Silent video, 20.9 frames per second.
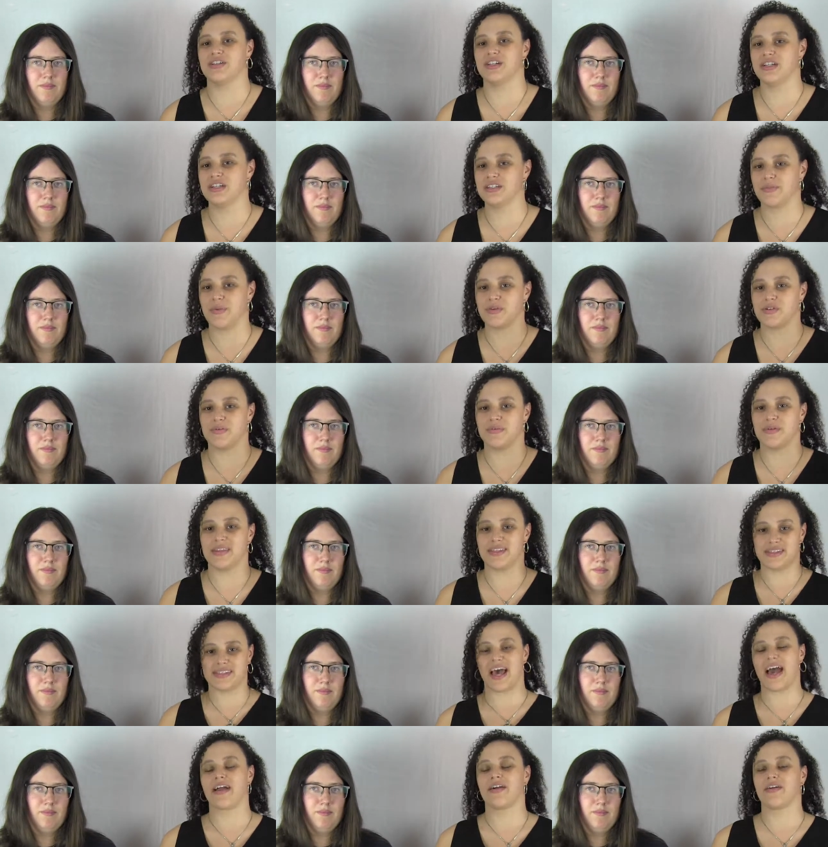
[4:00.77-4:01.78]
Speaker 1: and she's supposed to be the
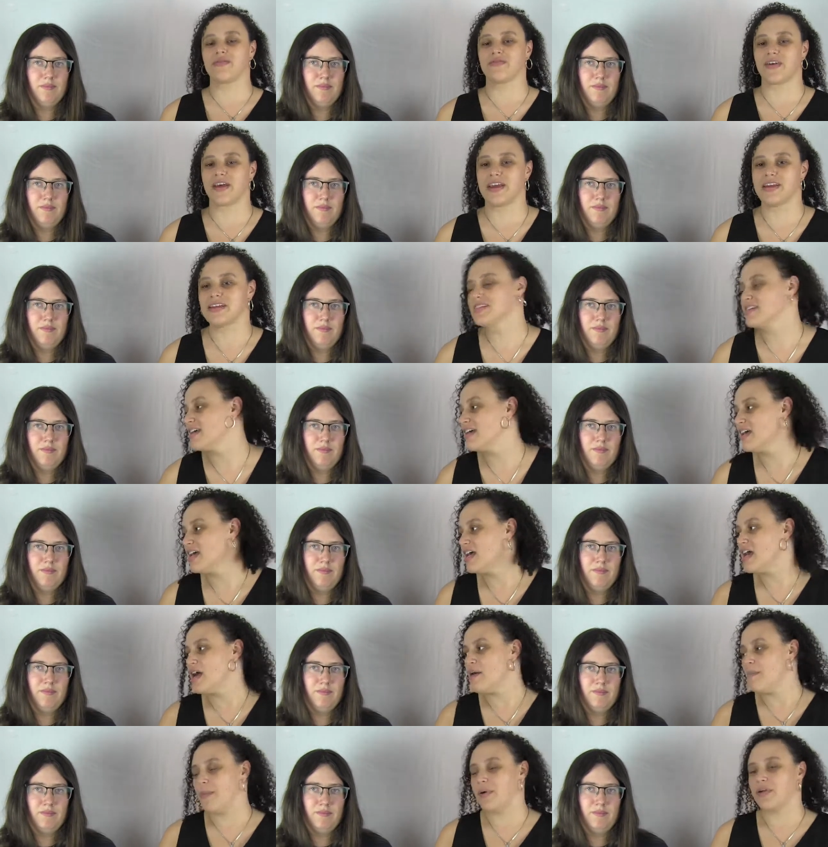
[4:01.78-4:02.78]
sacrifice
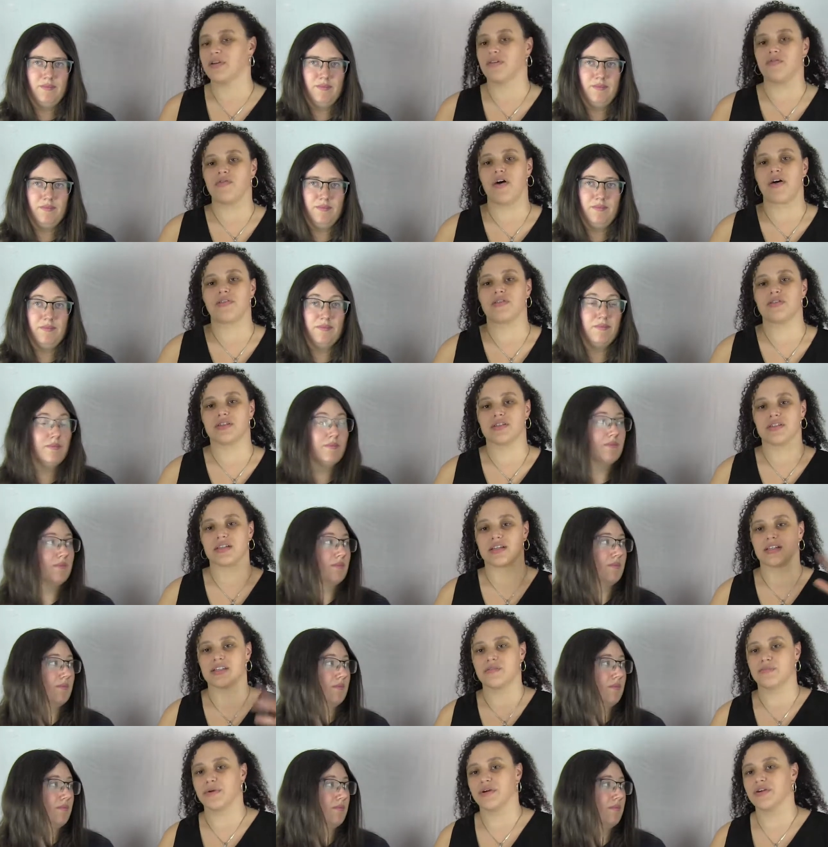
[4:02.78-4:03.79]
but her father just
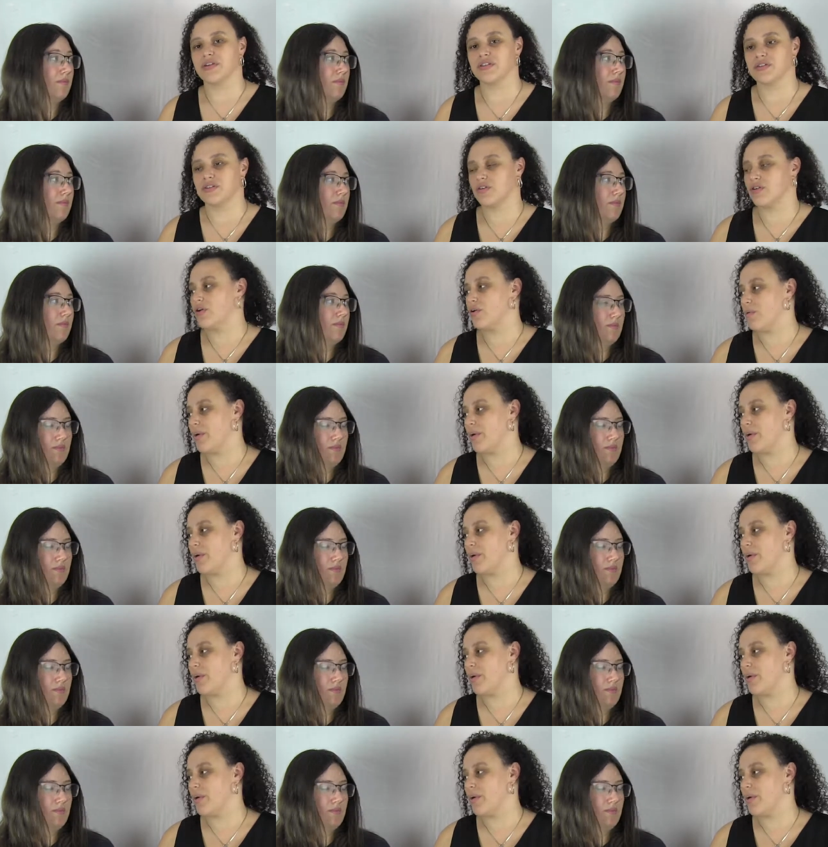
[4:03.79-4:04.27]
like spirits her